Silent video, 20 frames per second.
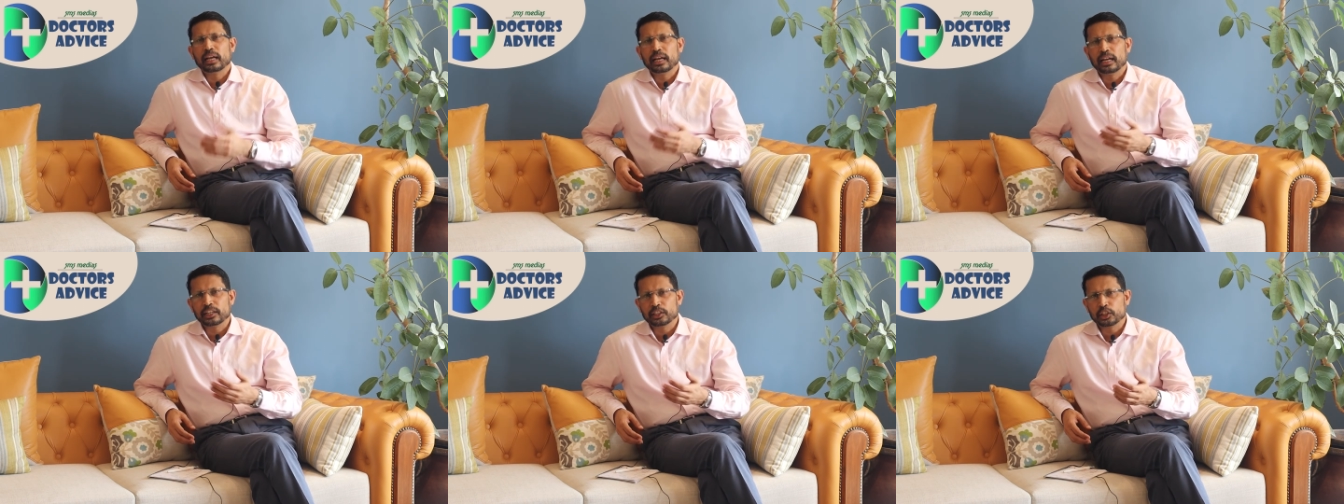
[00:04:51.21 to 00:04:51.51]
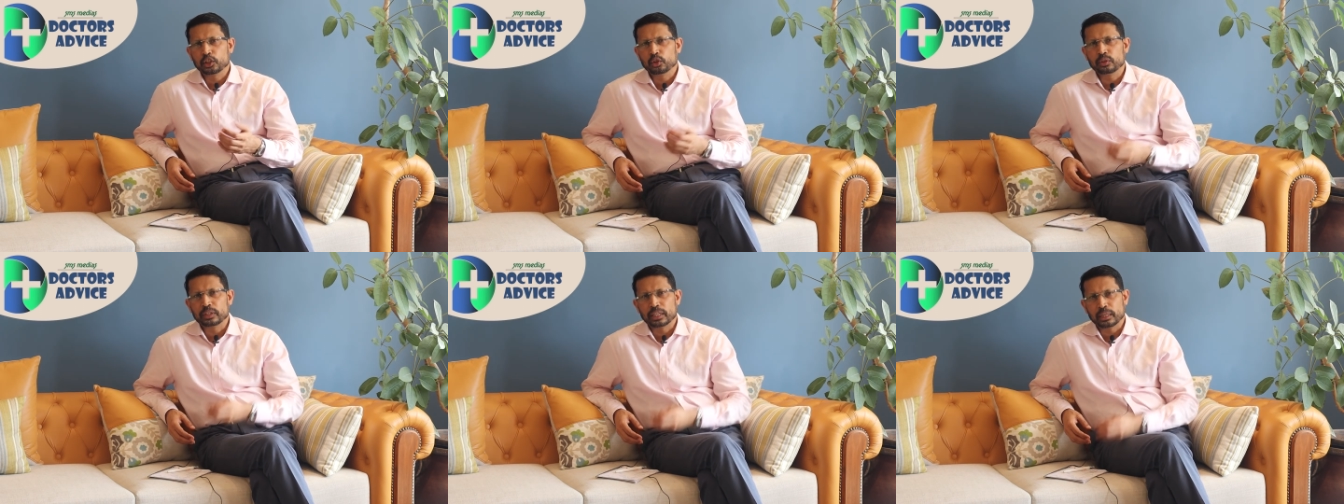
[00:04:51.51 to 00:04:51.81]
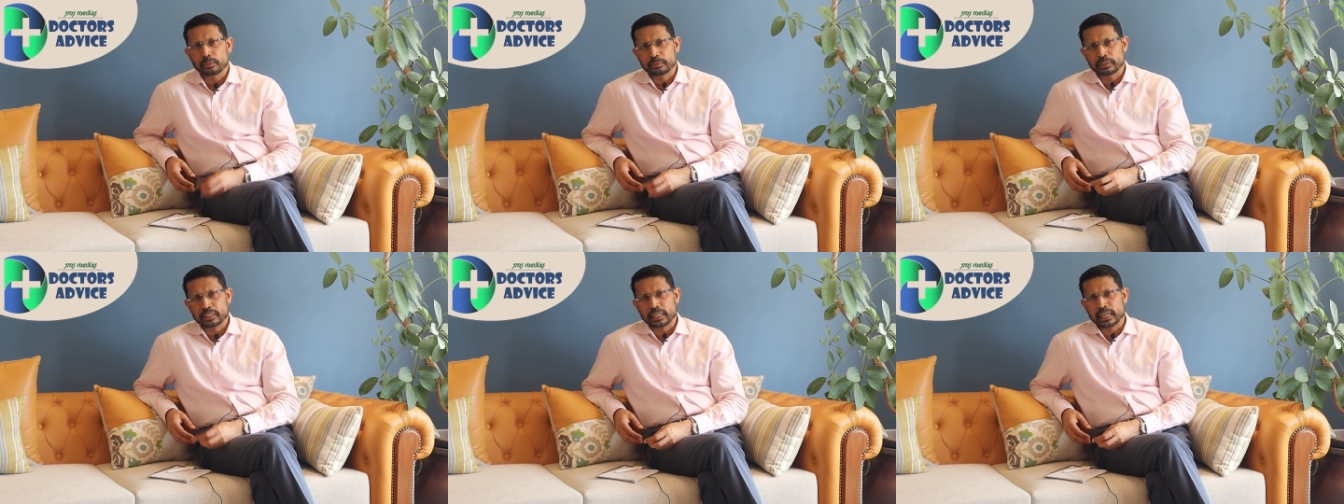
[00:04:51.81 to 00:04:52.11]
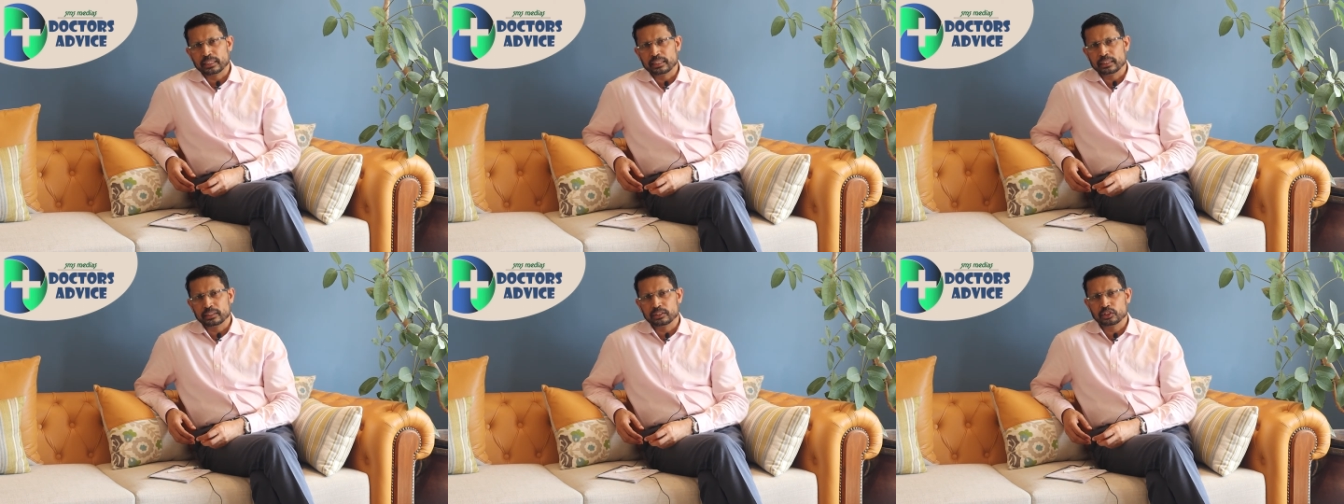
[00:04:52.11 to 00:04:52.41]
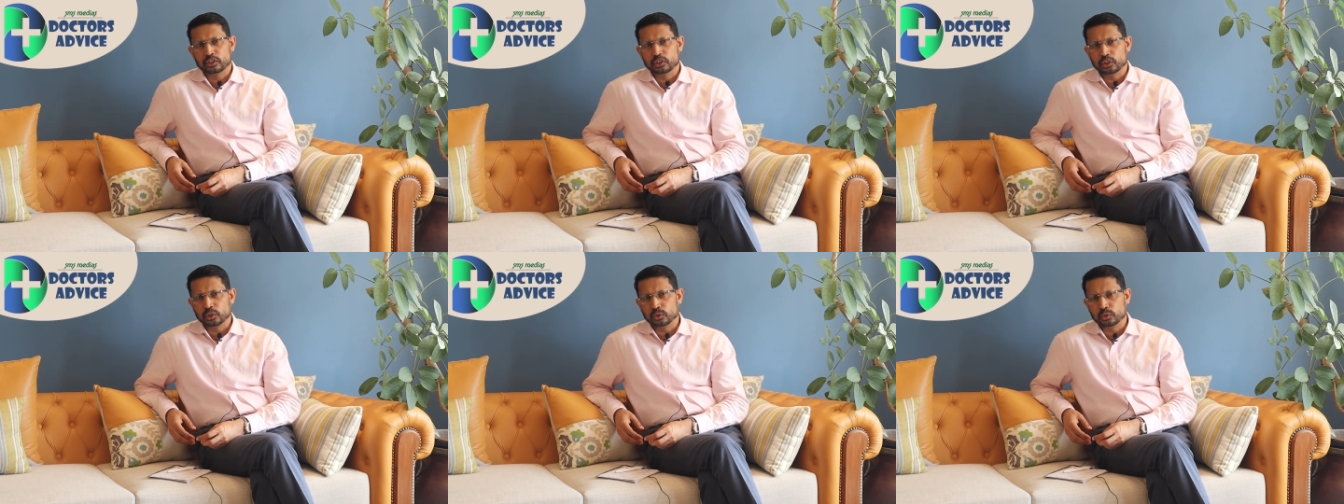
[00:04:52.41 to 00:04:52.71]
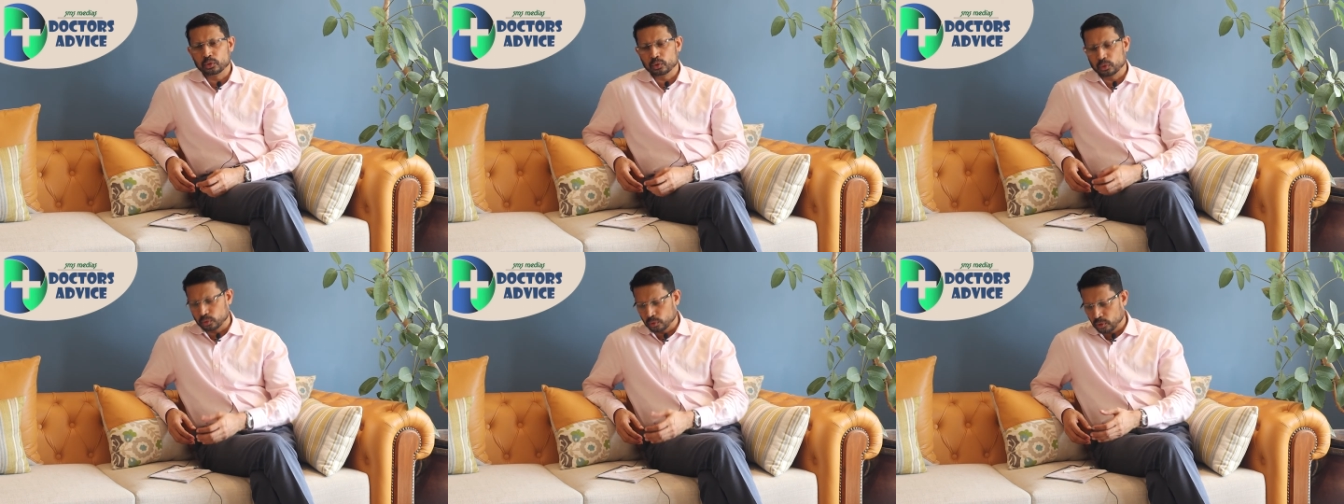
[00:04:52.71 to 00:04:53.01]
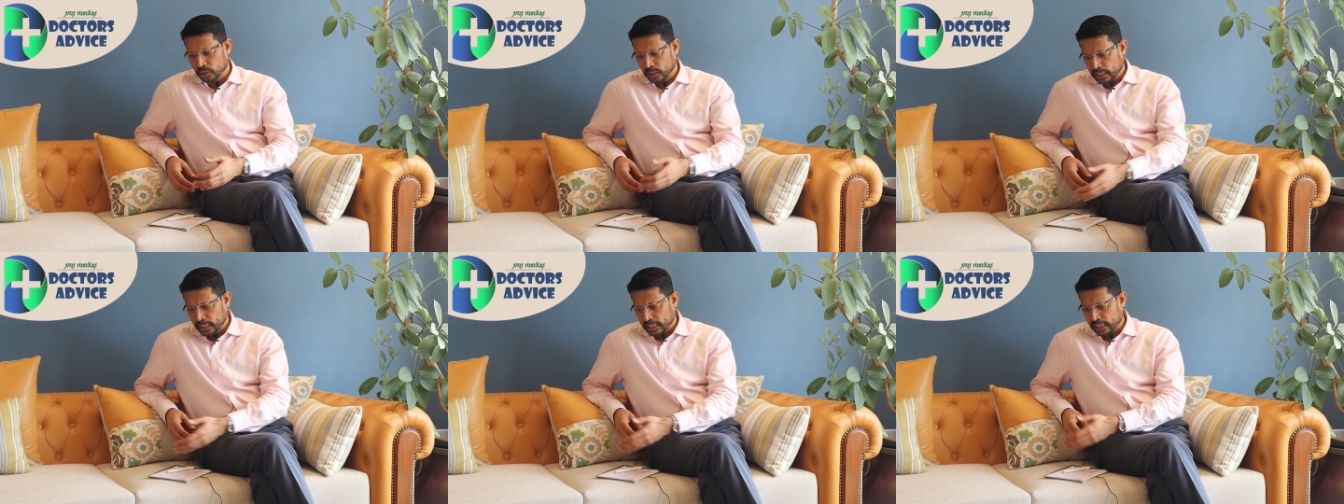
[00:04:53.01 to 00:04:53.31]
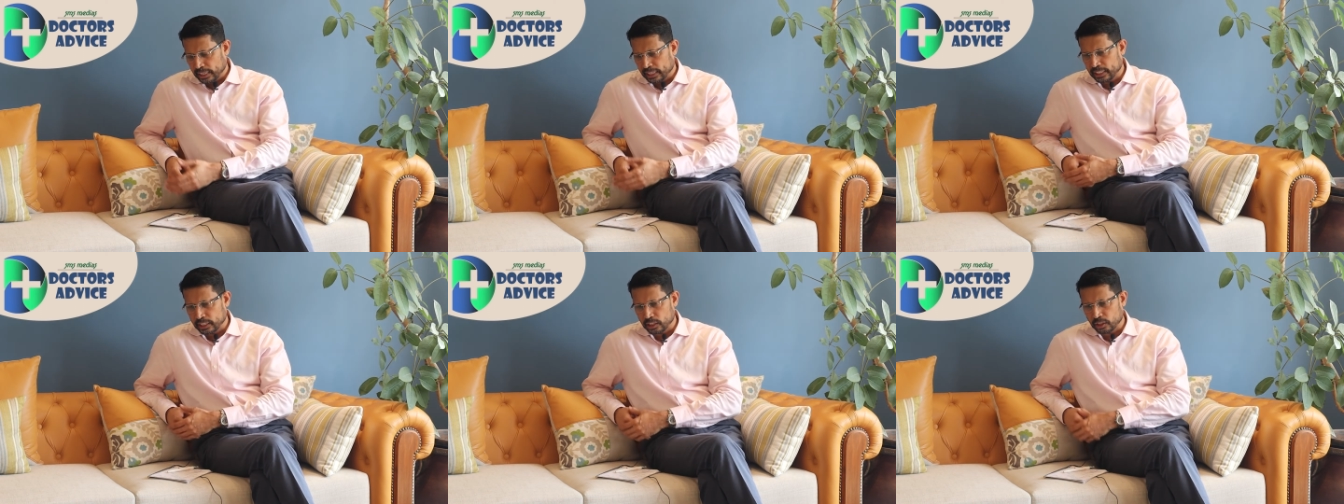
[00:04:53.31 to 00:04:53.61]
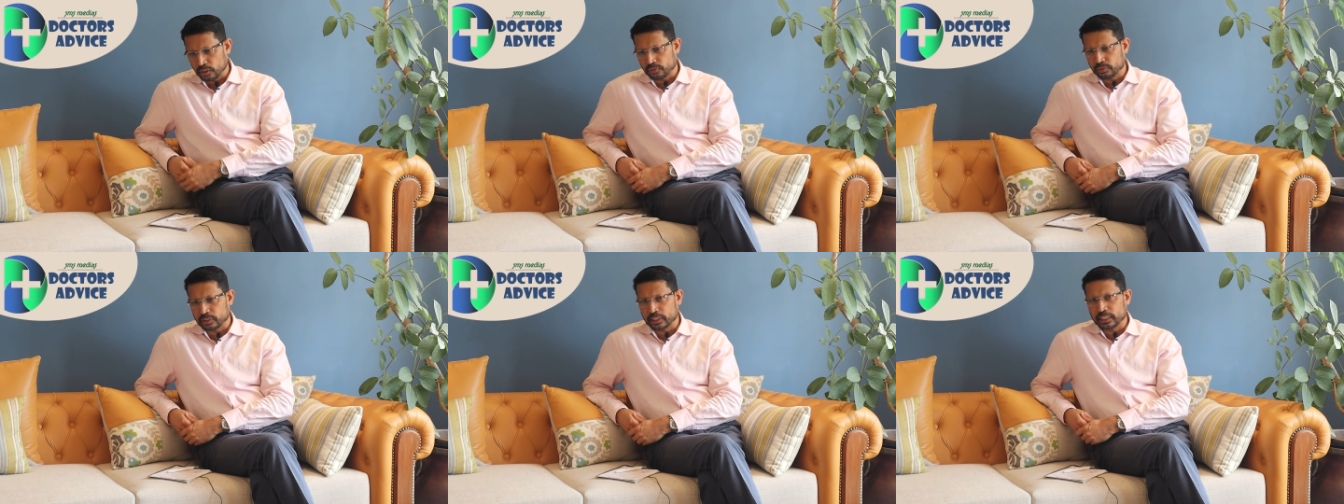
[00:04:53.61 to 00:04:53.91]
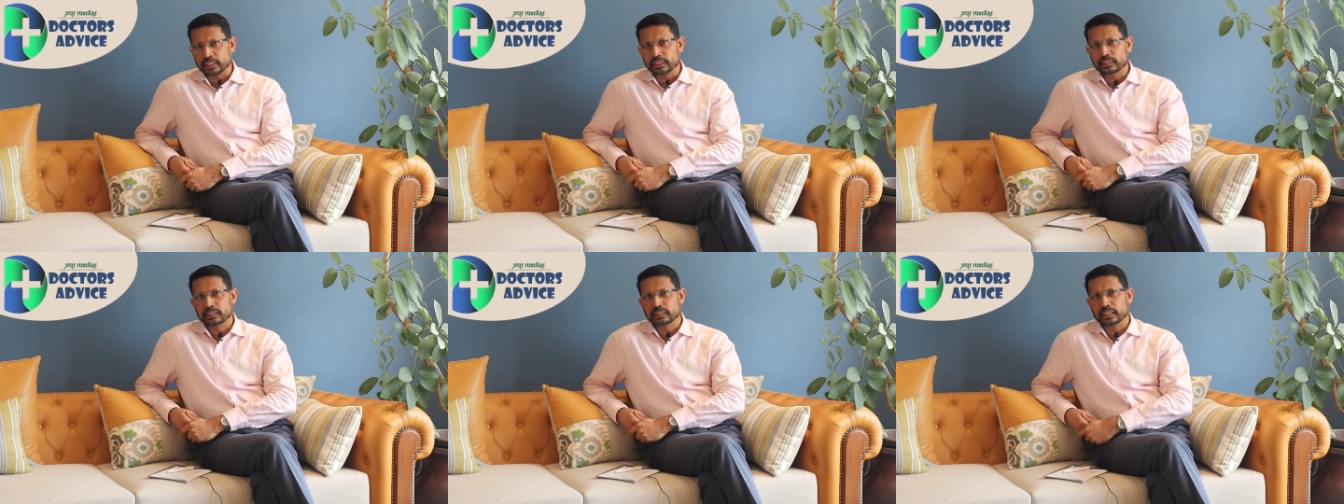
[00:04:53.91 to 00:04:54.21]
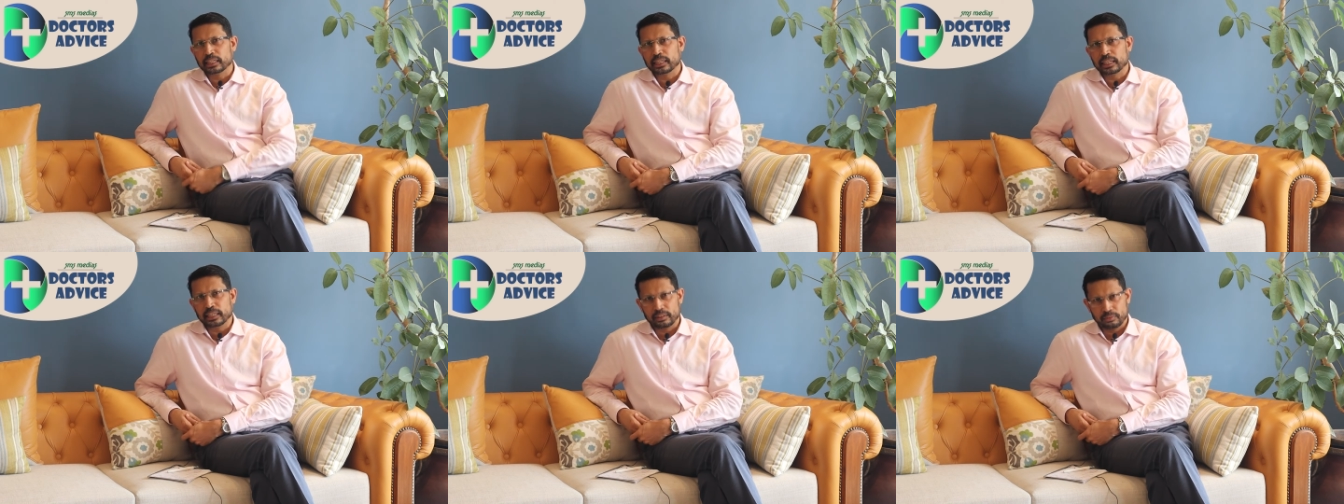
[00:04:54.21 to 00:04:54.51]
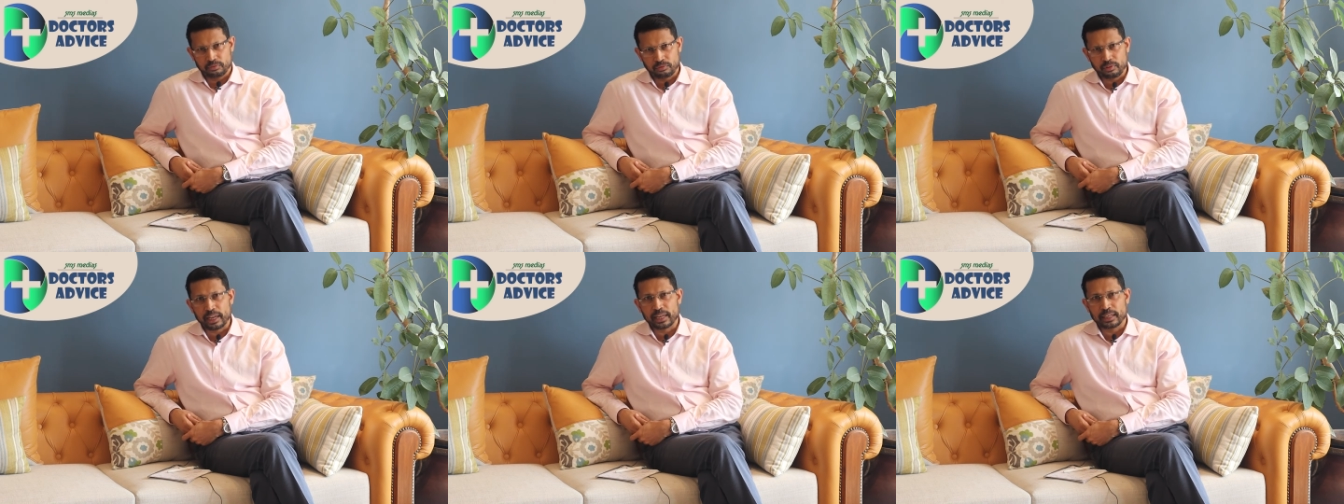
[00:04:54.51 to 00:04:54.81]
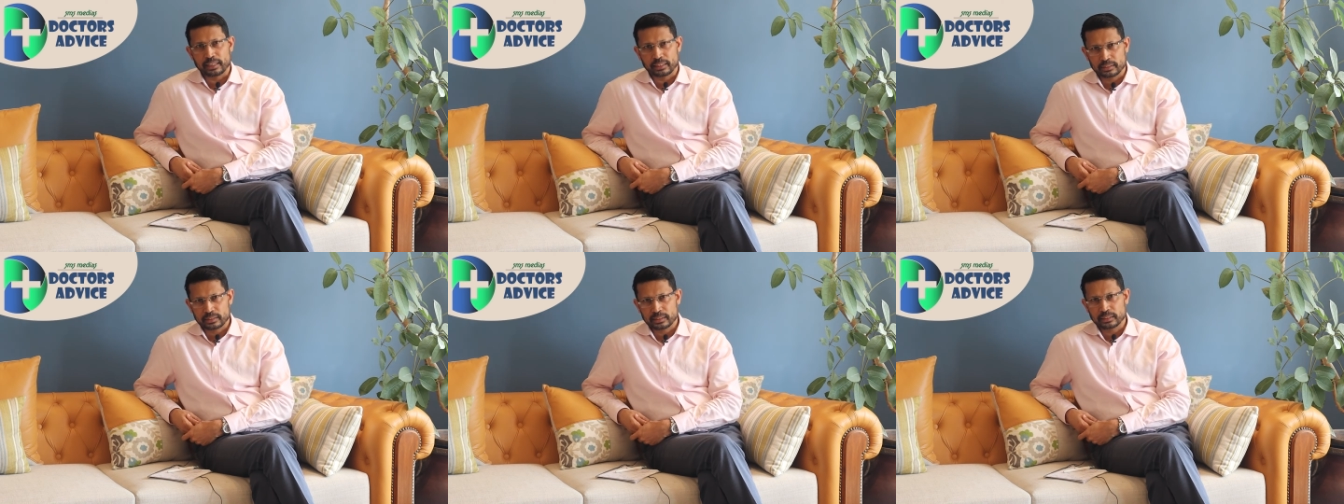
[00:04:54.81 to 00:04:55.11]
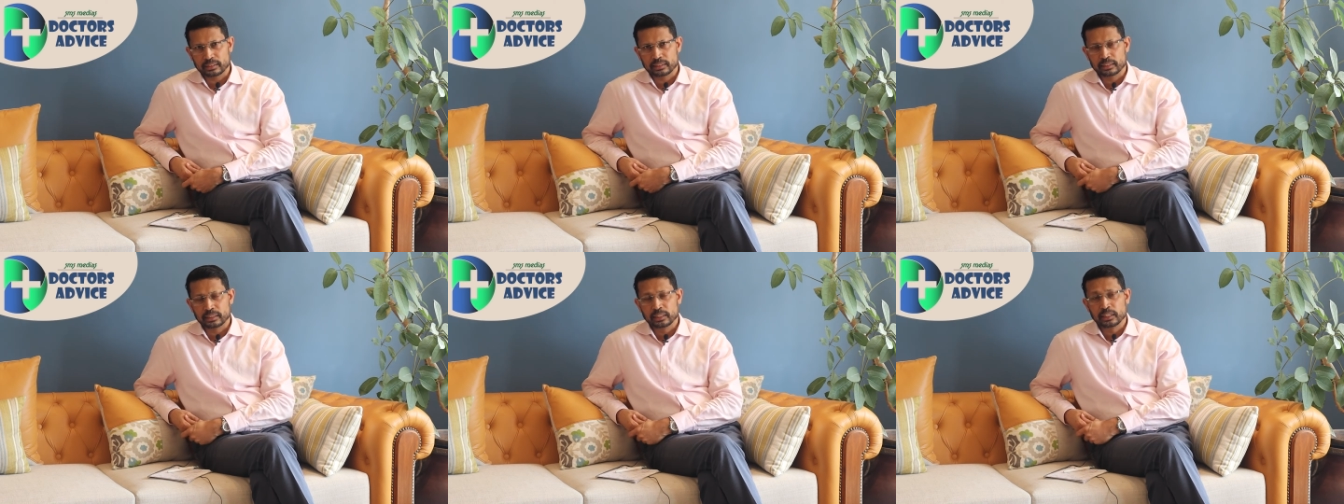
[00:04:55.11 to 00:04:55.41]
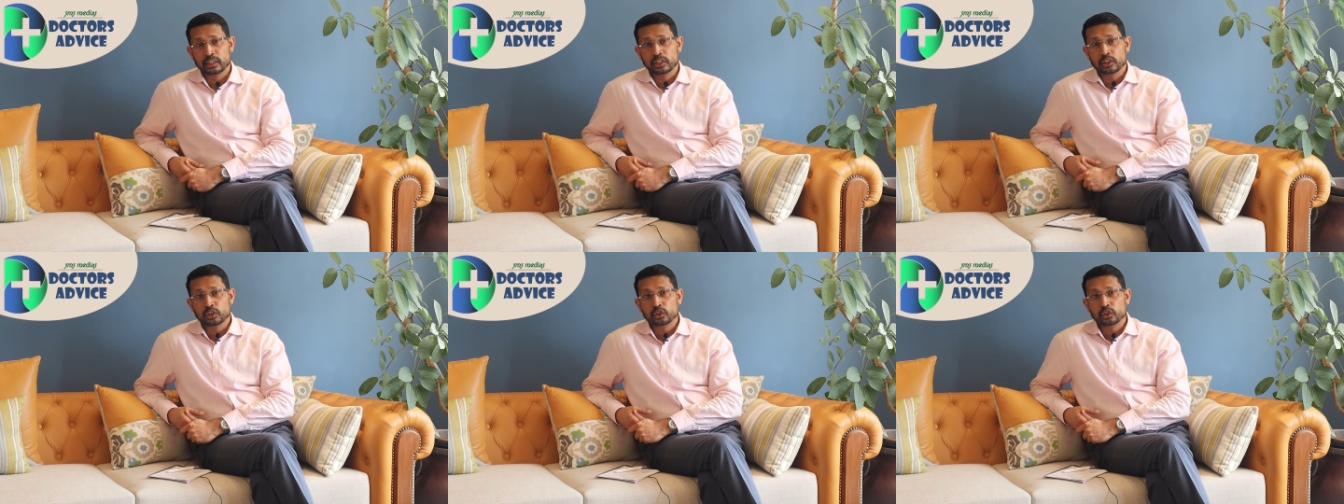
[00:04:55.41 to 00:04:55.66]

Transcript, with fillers: acute hepatitis due to any of these viruses.